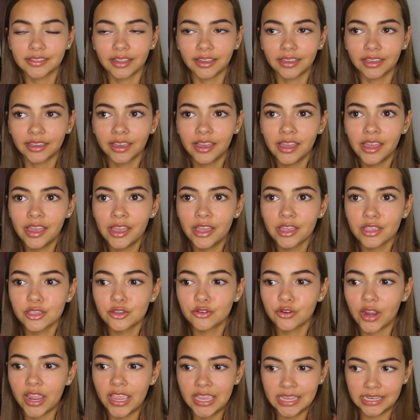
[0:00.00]
Like,
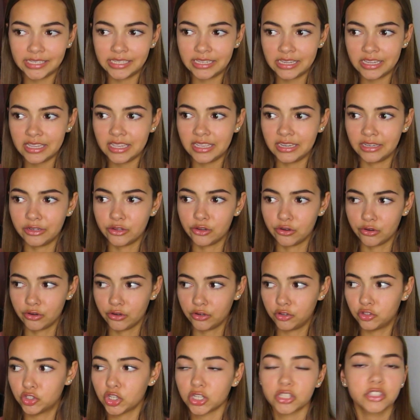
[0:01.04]
you're 18, you're
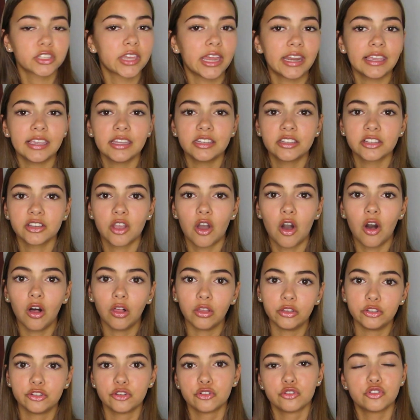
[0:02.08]
just getting into
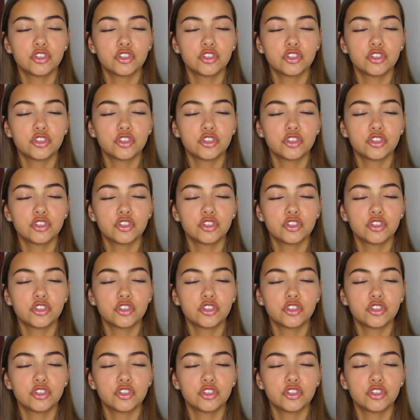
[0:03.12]
college, you're